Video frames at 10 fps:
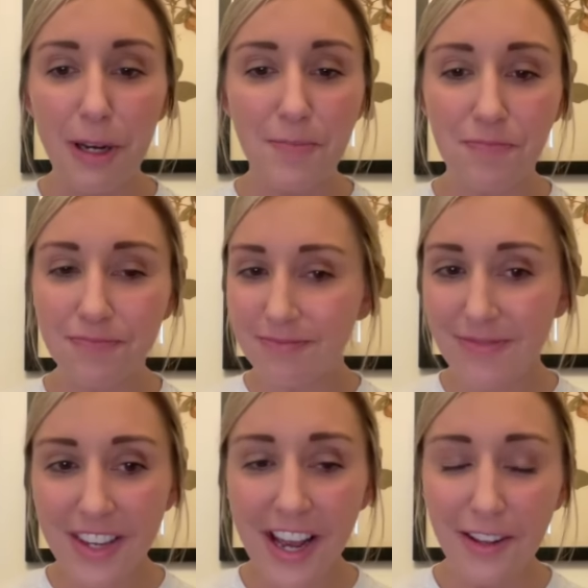knew
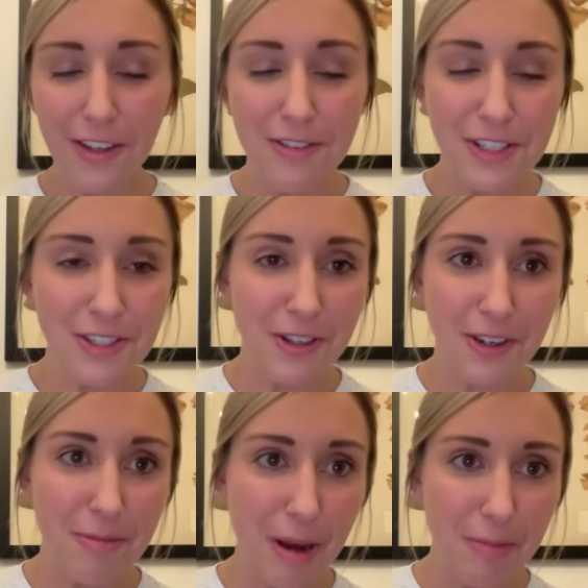that those are my
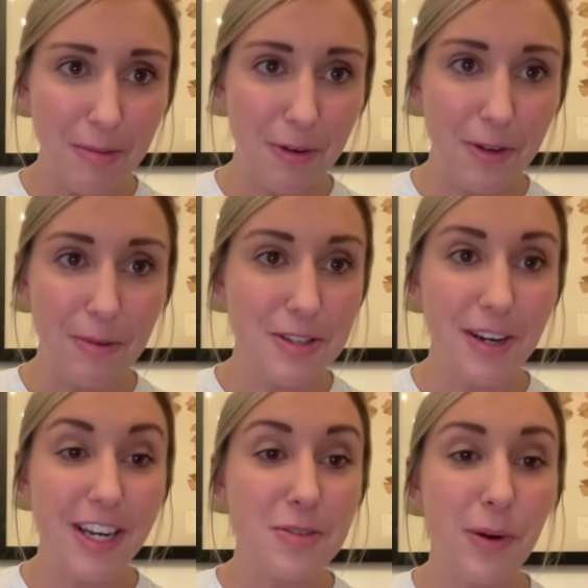principles, that they
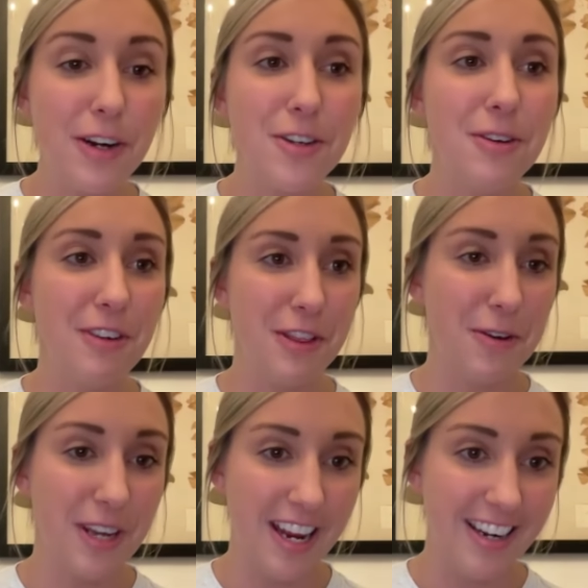had a diverse amount
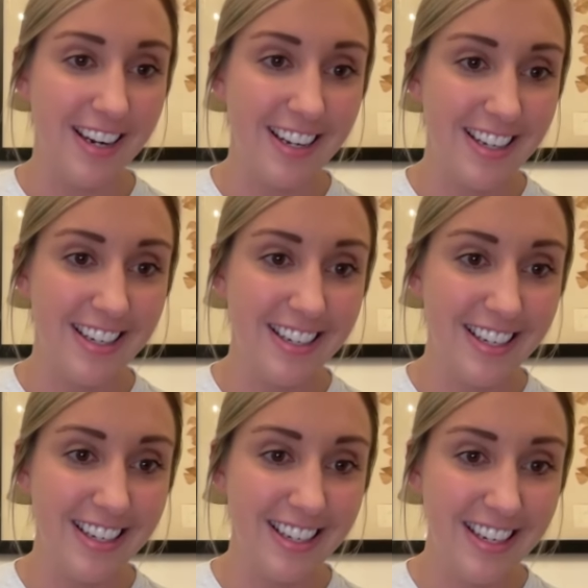of training
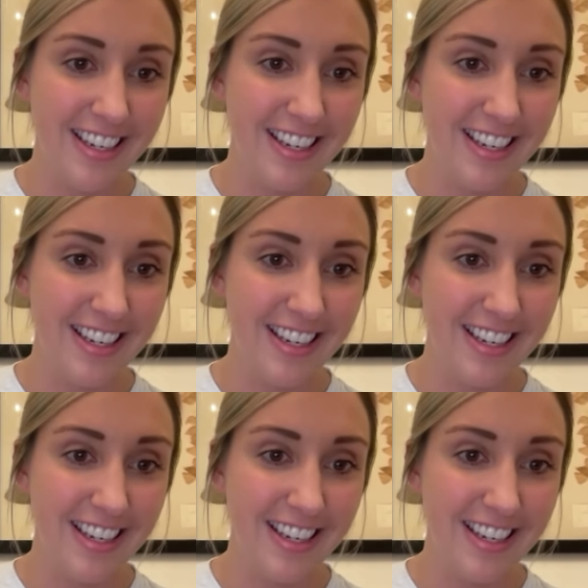options,